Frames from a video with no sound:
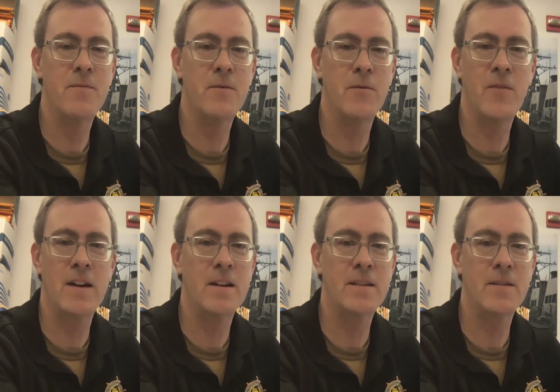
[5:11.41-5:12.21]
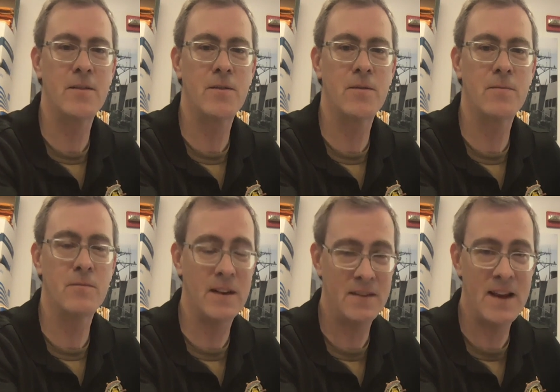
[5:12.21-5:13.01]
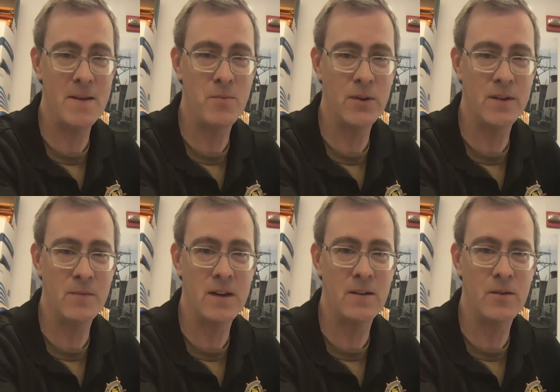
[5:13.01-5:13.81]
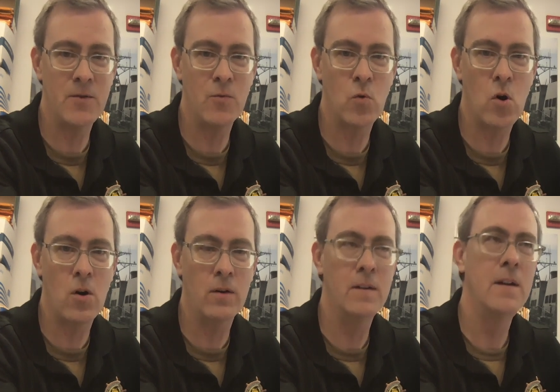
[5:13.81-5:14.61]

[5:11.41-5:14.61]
we find out that they put them in under the wrong